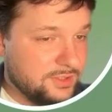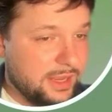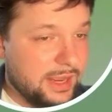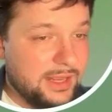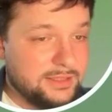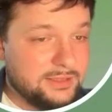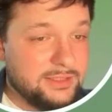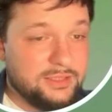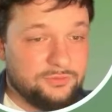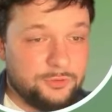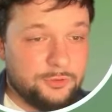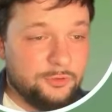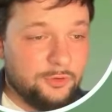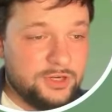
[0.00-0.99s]
and the
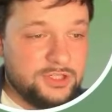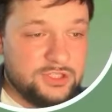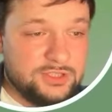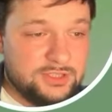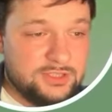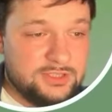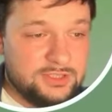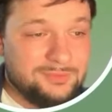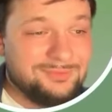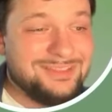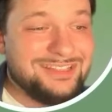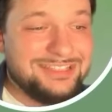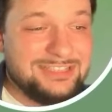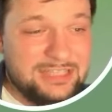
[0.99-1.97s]
configuration system
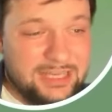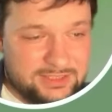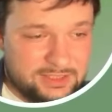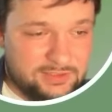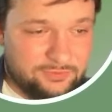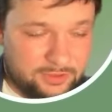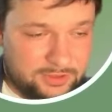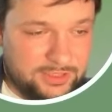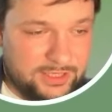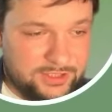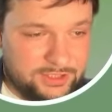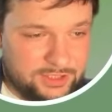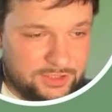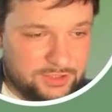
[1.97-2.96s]
doesn't validate
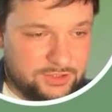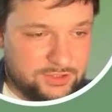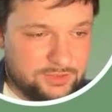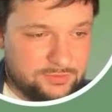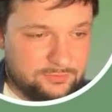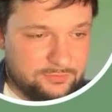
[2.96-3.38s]
changes.